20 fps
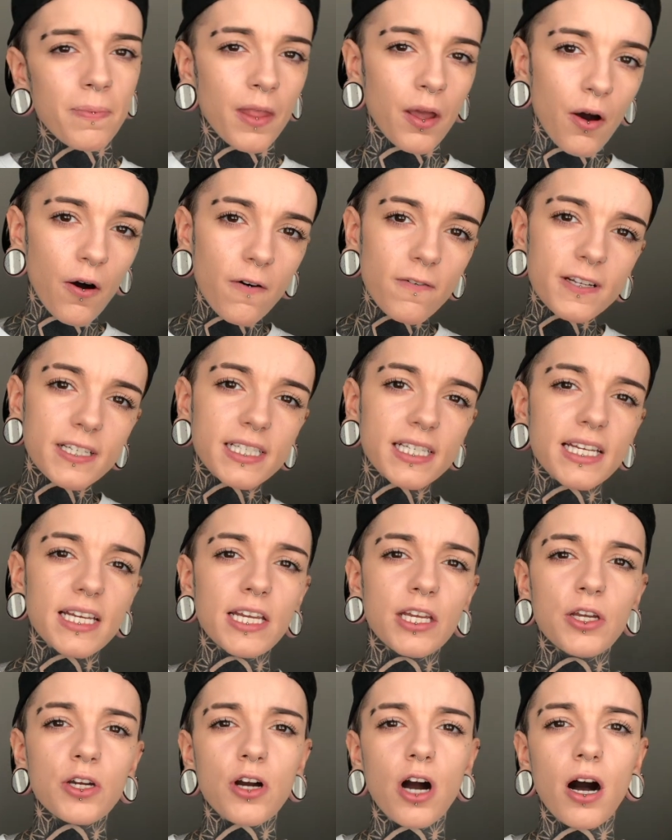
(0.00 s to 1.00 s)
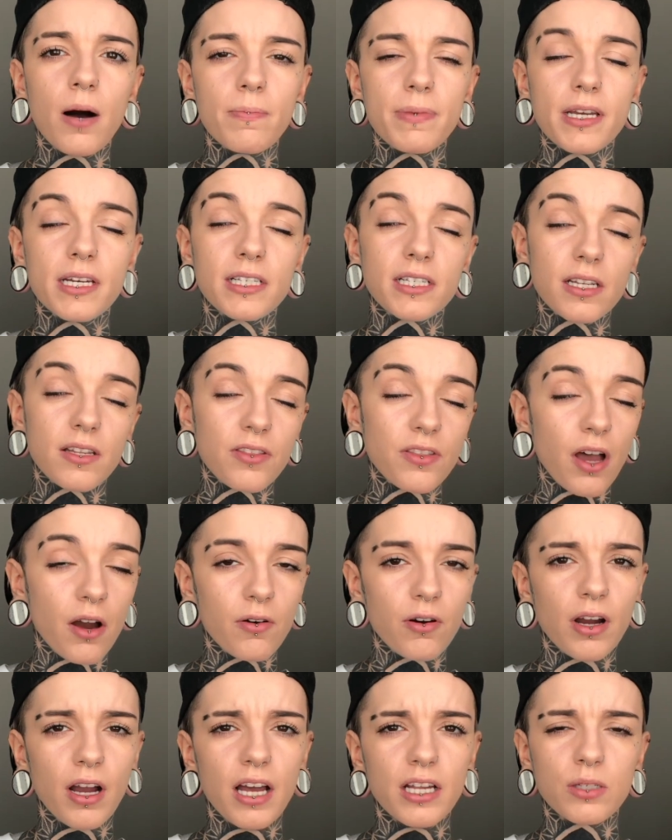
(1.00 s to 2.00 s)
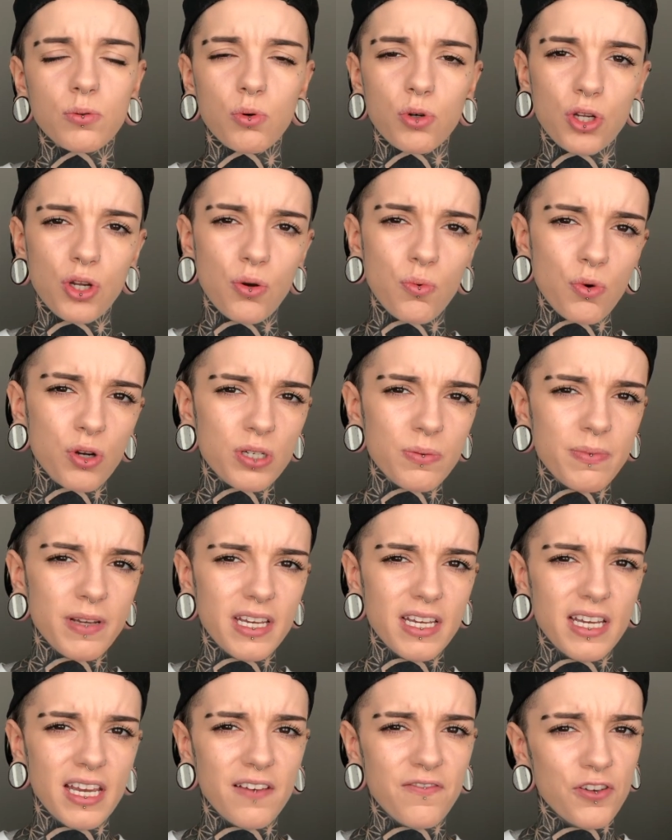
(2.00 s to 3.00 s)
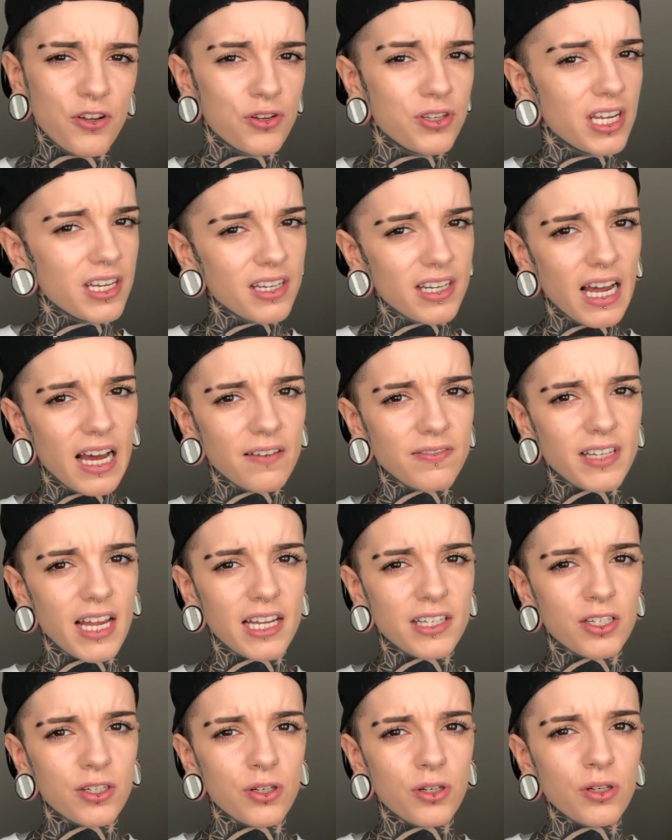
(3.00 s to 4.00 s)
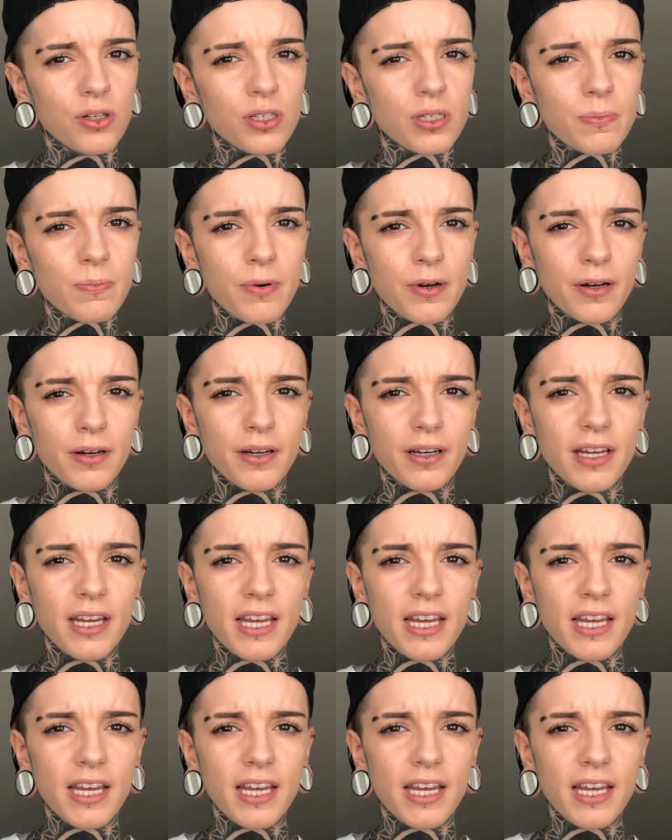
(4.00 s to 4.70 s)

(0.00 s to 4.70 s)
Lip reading: Obviously you can't be as thorough as what you would be if you didn't have tattoos, but